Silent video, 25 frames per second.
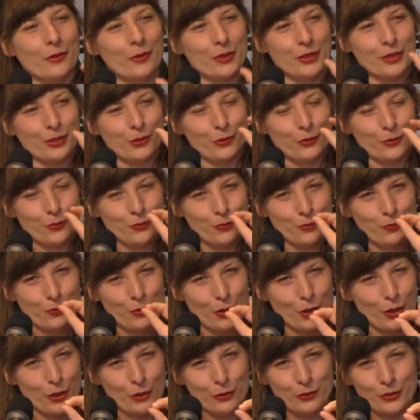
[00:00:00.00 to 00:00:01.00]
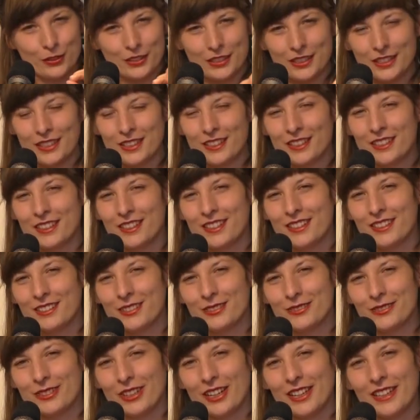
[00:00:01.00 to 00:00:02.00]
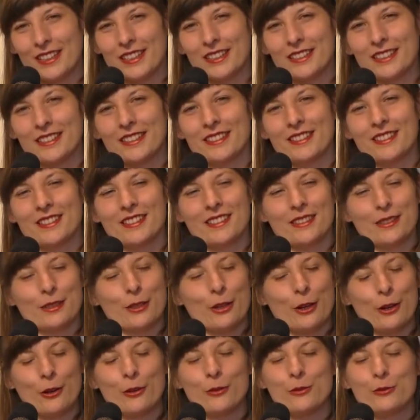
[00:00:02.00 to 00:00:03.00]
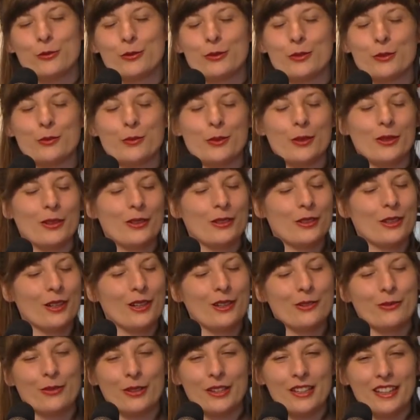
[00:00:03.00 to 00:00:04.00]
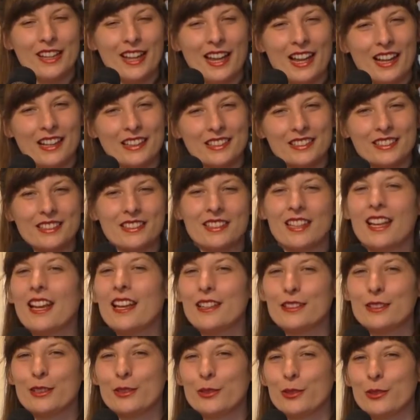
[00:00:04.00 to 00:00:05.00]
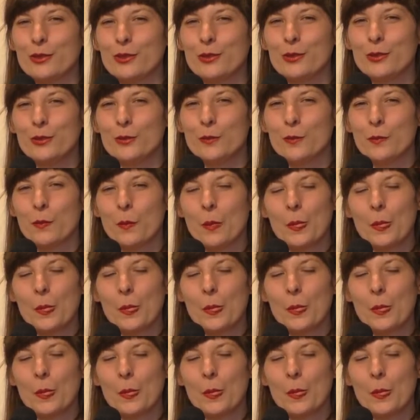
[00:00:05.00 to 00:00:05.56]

with the perfectly right, comfortable, relaxed attitude,